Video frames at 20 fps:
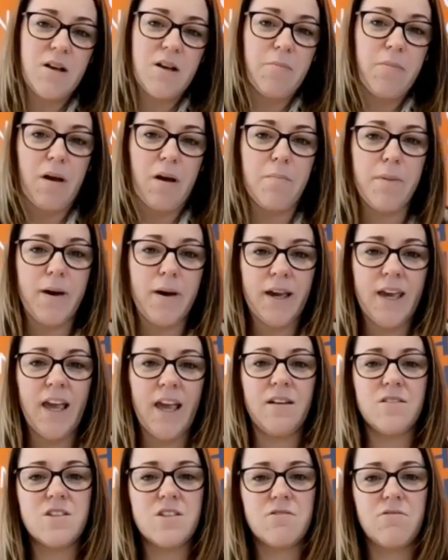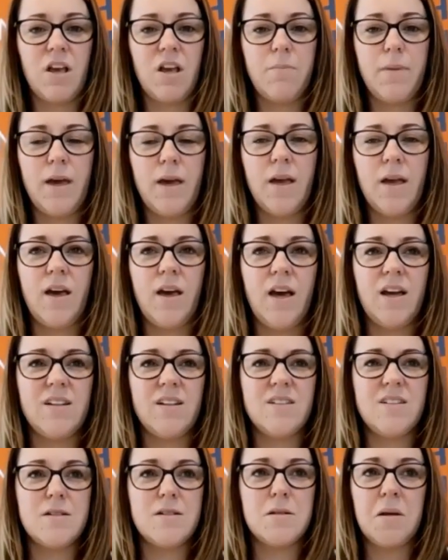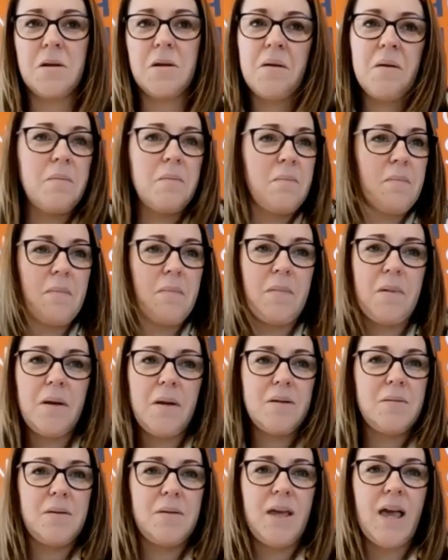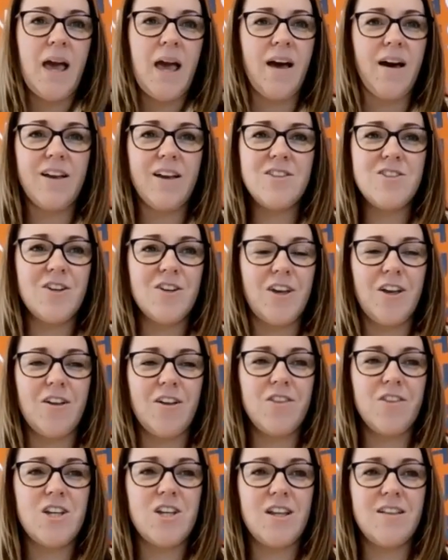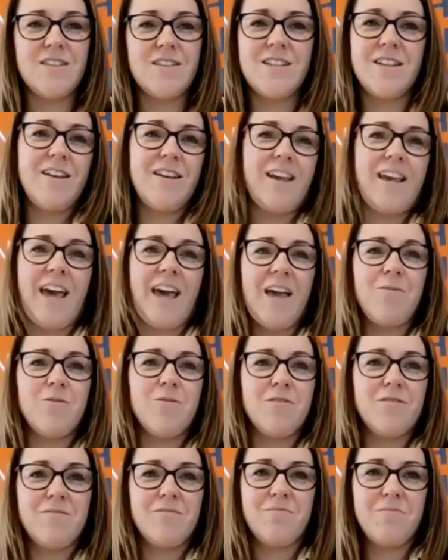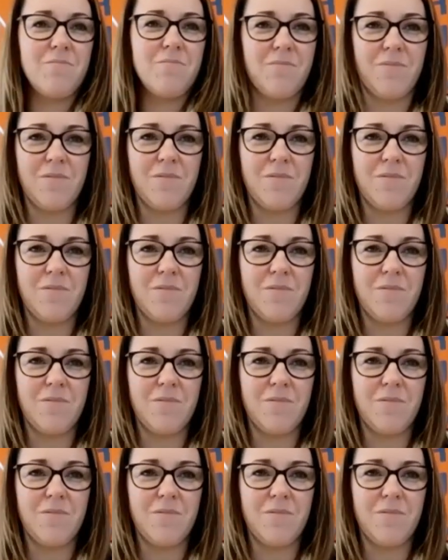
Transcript: Some come back kicking and screaming, and yeah, I took it on the chin and said, okay, well,